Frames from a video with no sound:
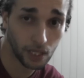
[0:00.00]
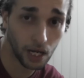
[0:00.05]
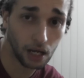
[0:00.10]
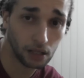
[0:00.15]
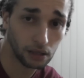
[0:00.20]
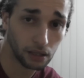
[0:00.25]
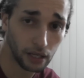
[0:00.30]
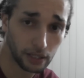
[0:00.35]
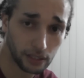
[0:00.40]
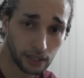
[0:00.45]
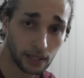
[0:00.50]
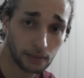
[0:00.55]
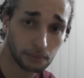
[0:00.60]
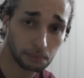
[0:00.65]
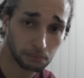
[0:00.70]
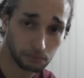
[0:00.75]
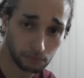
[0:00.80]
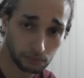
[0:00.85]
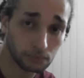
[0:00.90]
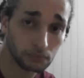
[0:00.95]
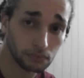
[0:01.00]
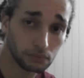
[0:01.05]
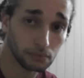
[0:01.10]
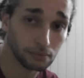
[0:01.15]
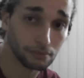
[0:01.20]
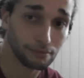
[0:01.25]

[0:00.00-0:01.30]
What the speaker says: I like that.